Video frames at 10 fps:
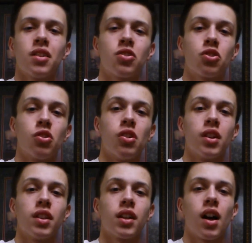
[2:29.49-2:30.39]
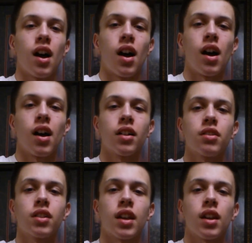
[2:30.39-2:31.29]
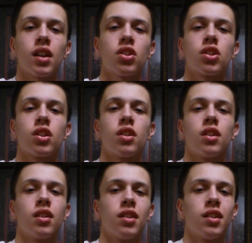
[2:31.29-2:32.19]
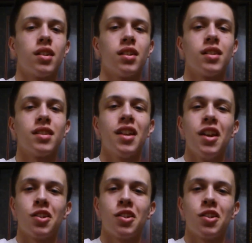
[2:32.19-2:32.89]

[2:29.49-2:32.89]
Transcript: to join the congregation